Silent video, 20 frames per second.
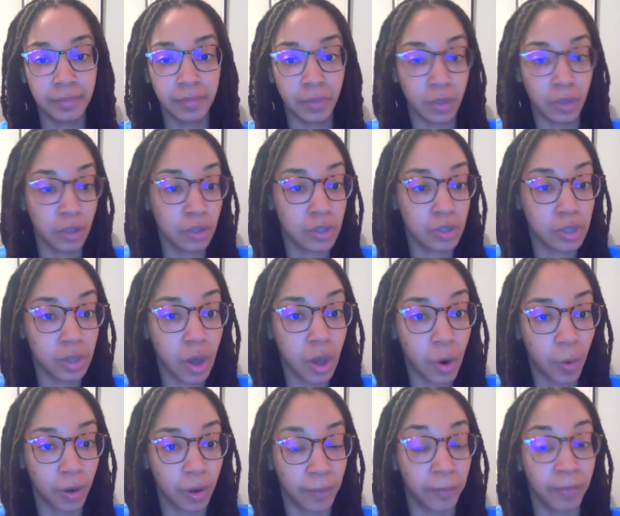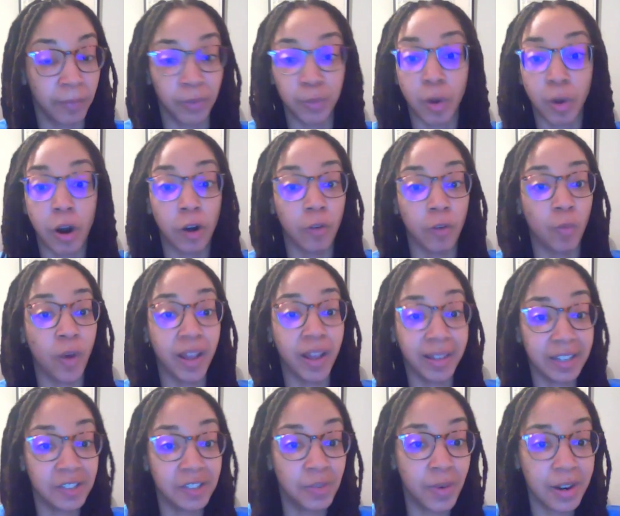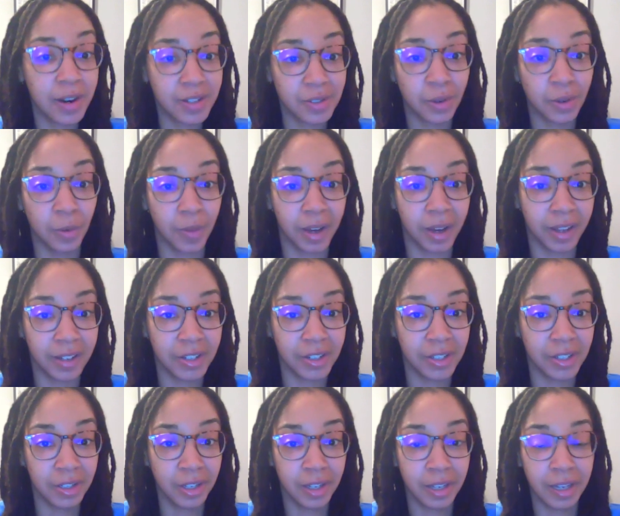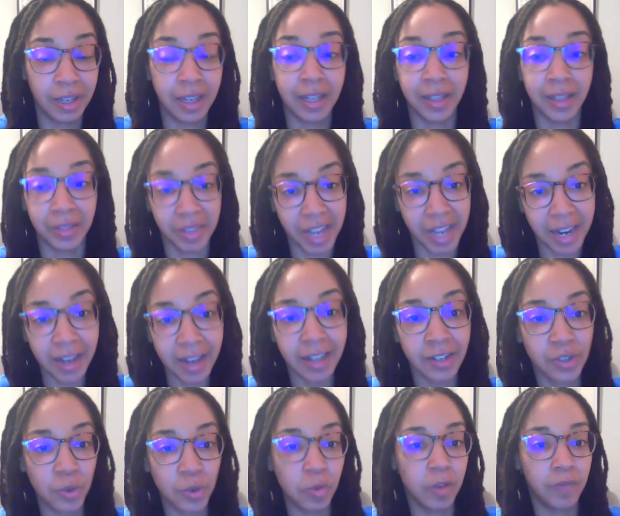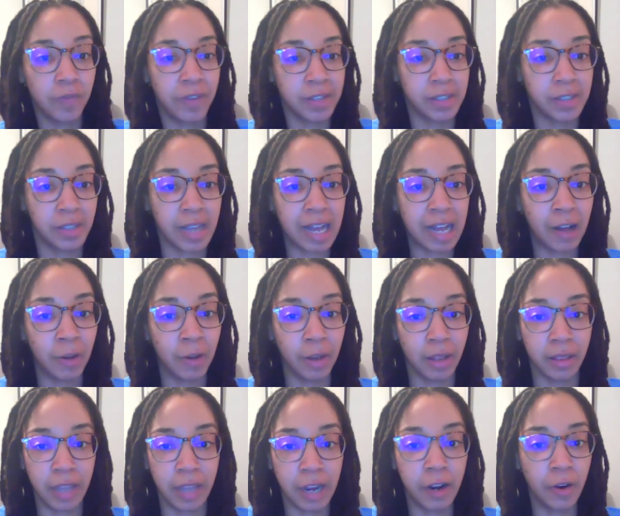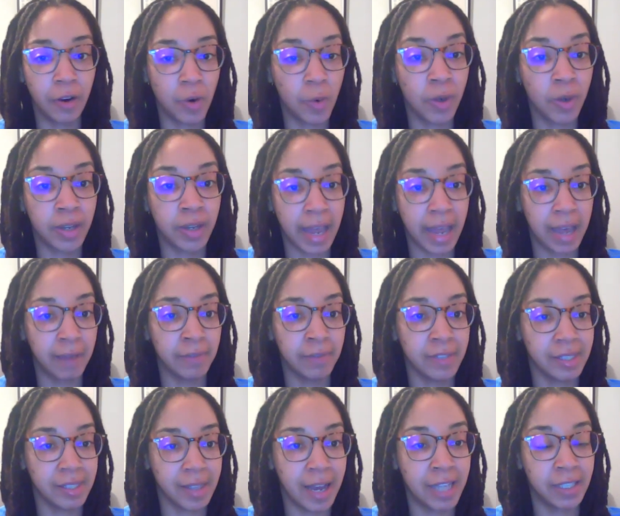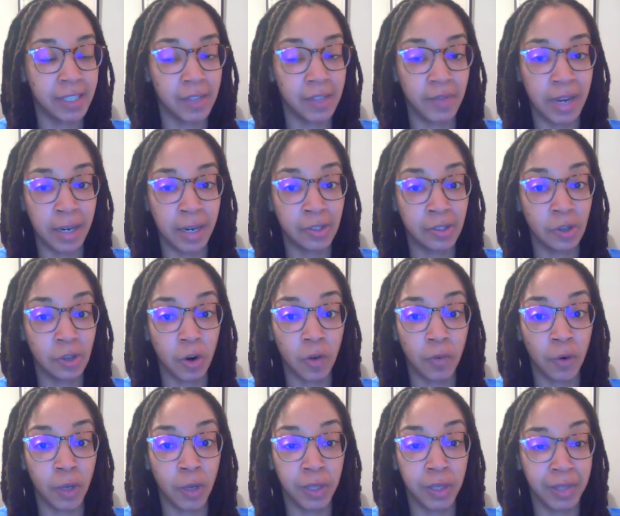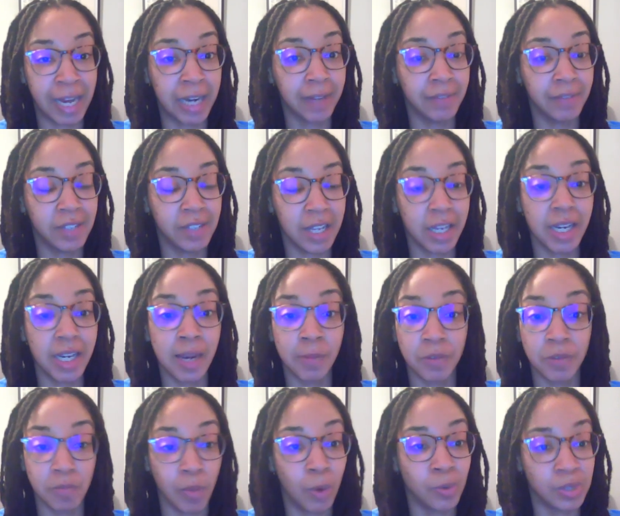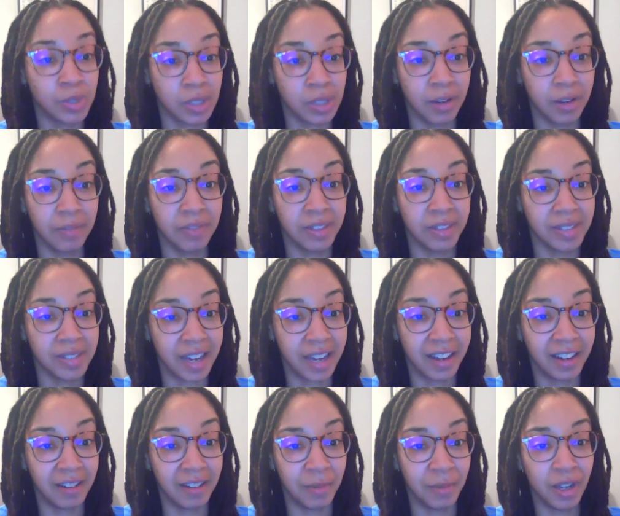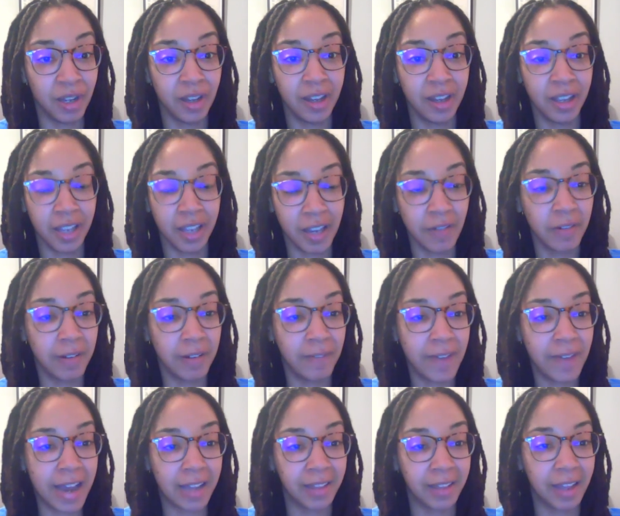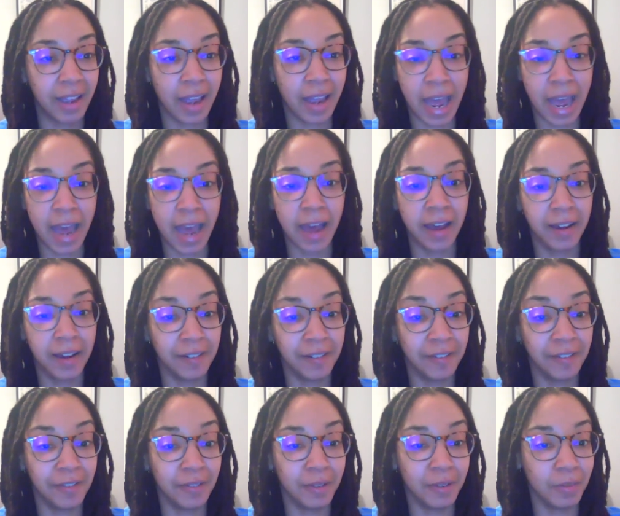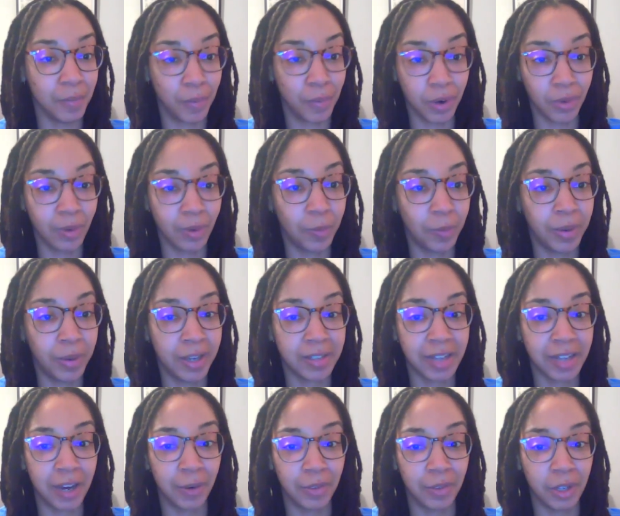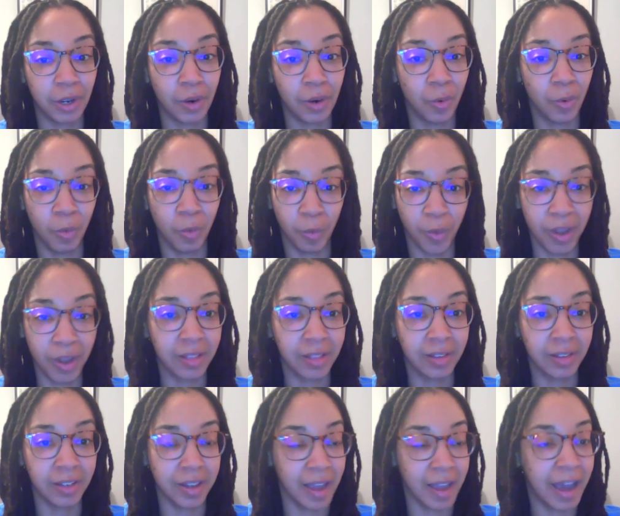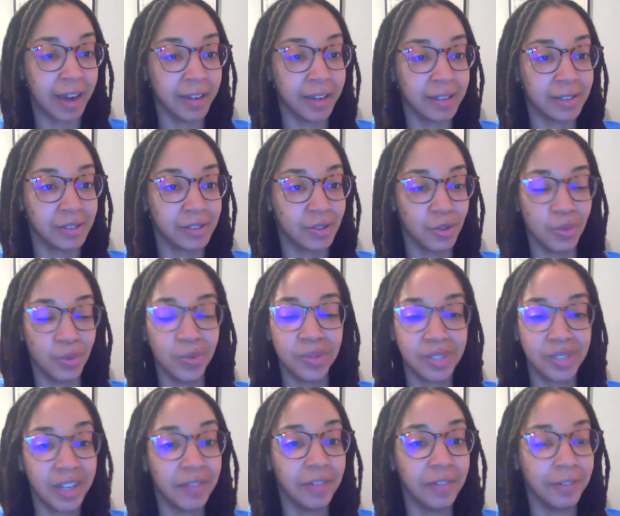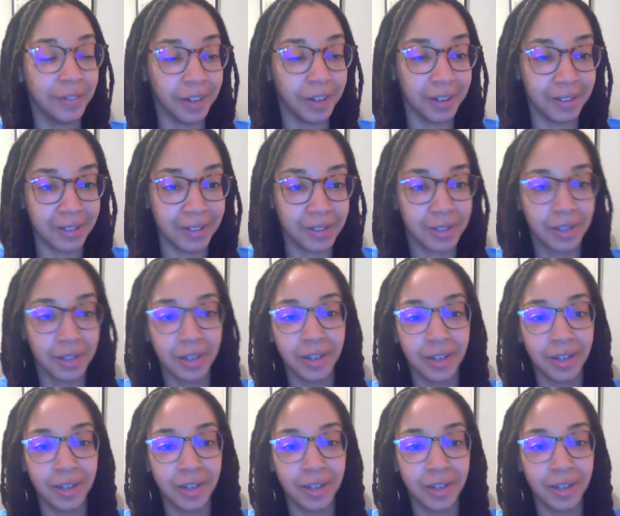They're slower. It's part of why they switch so much. Lean into the physicality. They're going to have the size advantage over a lot of teams most of the time, given the fact they have Brook Lopez out there with Giannis, 2 7-footers.